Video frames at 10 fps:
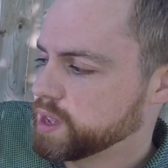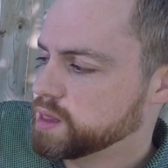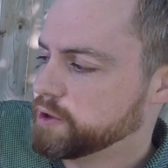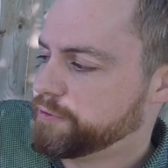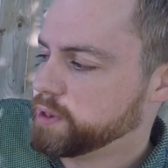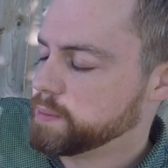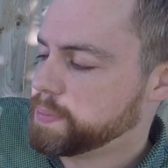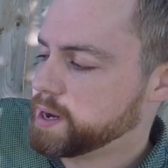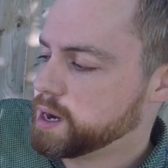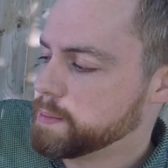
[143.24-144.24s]
The
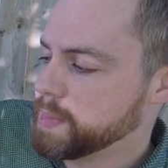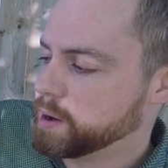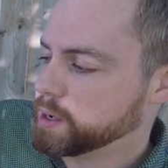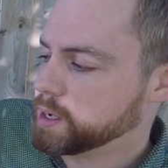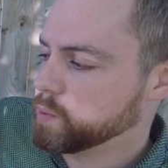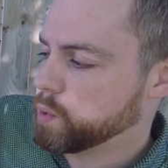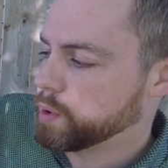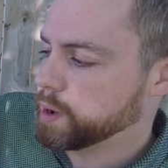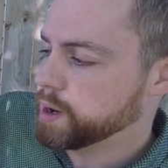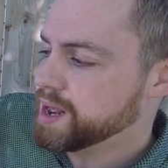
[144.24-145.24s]
Philippine-American
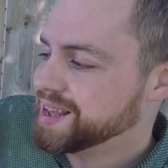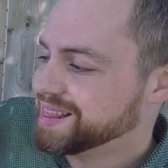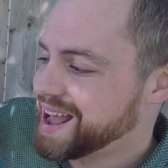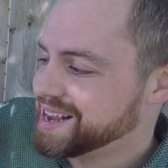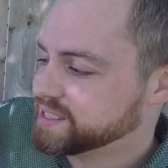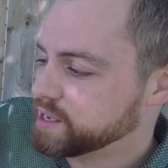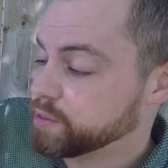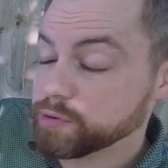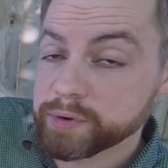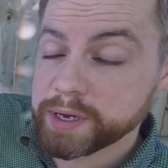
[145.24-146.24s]
War
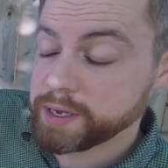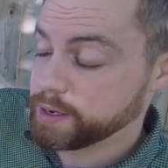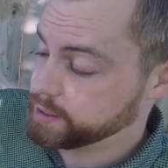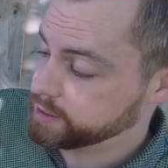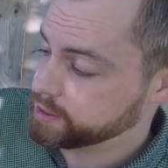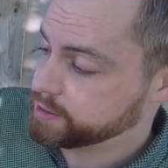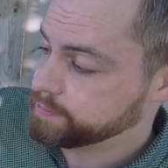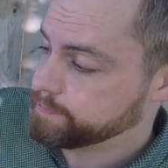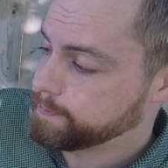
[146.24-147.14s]
lasted three years.